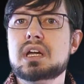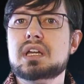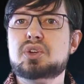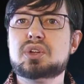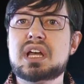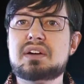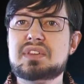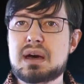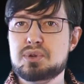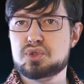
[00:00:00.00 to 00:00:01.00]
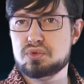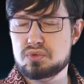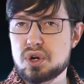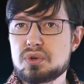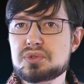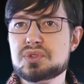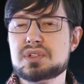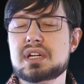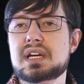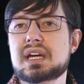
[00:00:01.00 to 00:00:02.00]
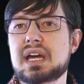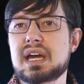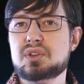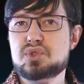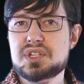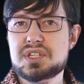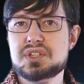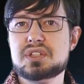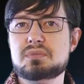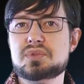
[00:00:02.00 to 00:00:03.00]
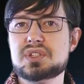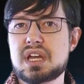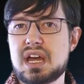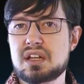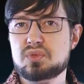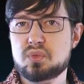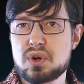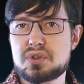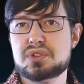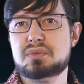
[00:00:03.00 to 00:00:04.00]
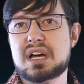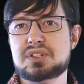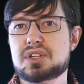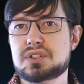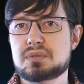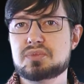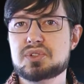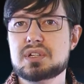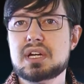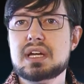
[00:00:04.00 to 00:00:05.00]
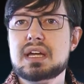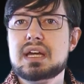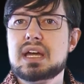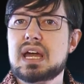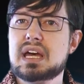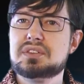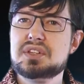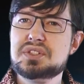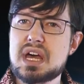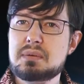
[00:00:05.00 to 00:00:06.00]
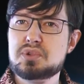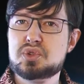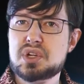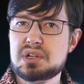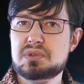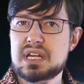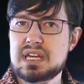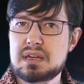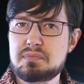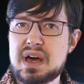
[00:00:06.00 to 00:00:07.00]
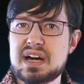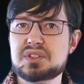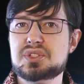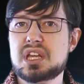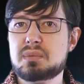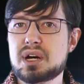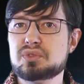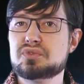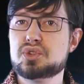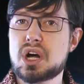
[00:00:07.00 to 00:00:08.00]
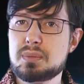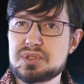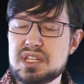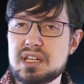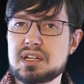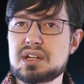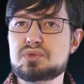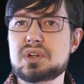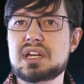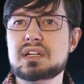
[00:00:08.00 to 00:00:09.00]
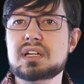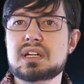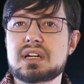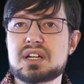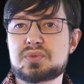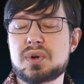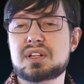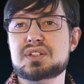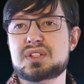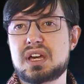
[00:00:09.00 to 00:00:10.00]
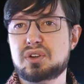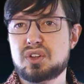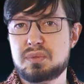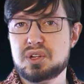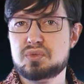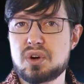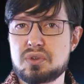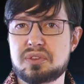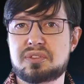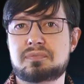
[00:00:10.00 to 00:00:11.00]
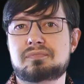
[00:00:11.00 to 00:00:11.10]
You can have damage to roads, energy systems, and water supply systems. And this damage generally impacts the amount of jobs in that country as well as economic growth.